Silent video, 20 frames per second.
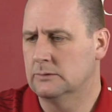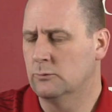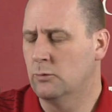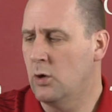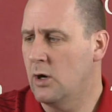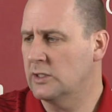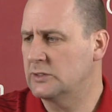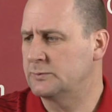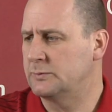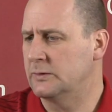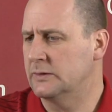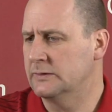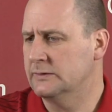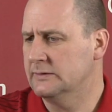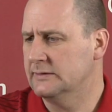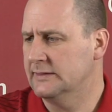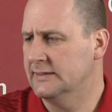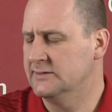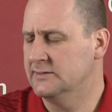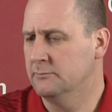
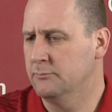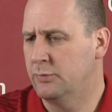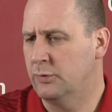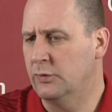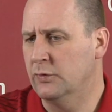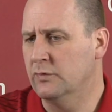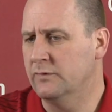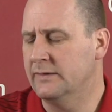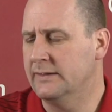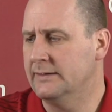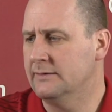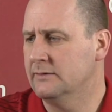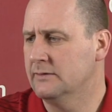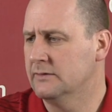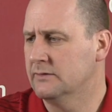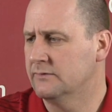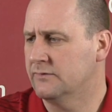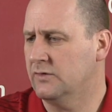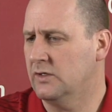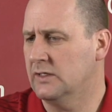Washburn is improving.
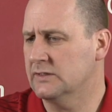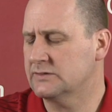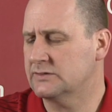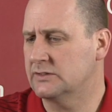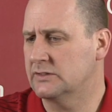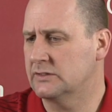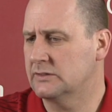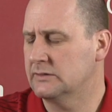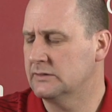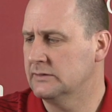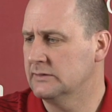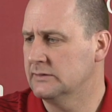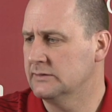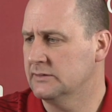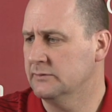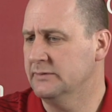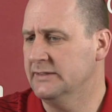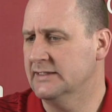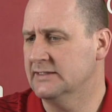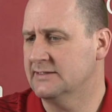Foster,
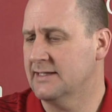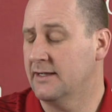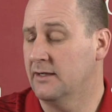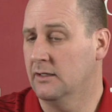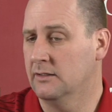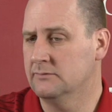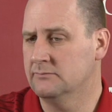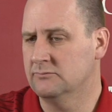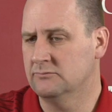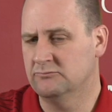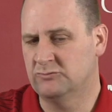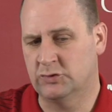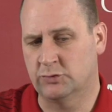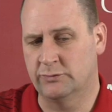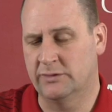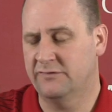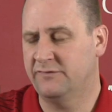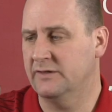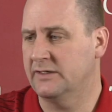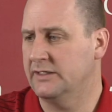to me, has had a
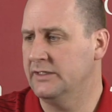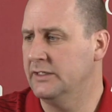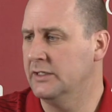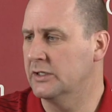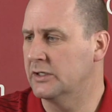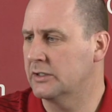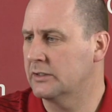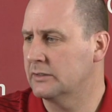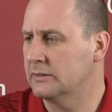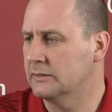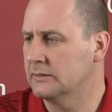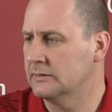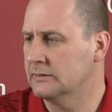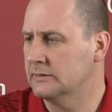terrific year.